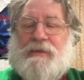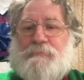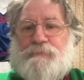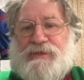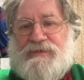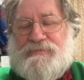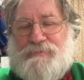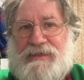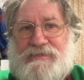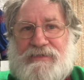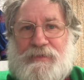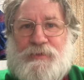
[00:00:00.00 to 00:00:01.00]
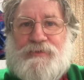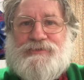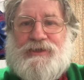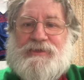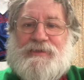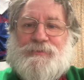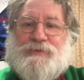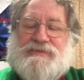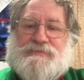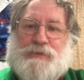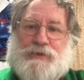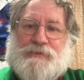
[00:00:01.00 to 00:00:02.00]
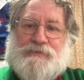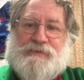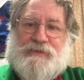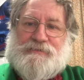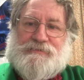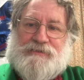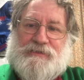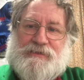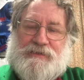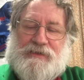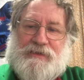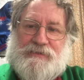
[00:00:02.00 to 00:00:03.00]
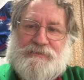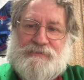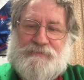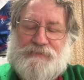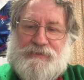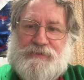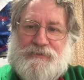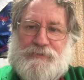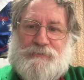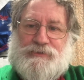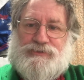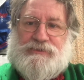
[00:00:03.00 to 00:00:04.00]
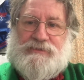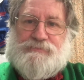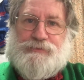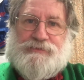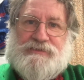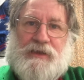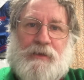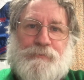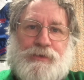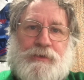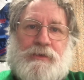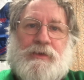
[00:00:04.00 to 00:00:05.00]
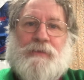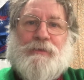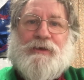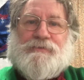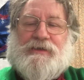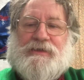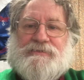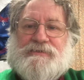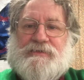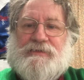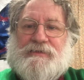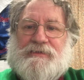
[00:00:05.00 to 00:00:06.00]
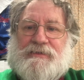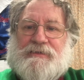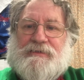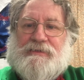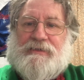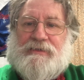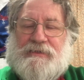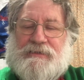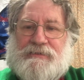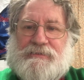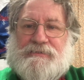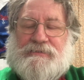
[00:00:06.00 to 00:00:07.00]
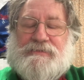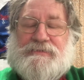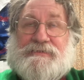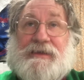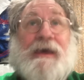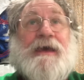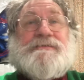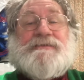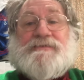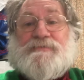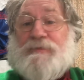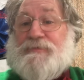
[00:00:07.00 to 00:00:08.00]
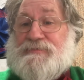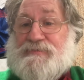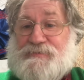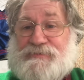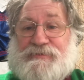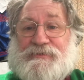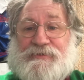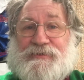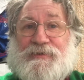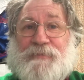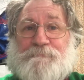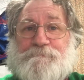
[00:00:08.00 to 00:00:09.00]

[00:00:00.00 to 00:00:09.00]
But his meeting with Jacob Rees-Mogg the other day, and the video which he's put up about that, is at its most absurd.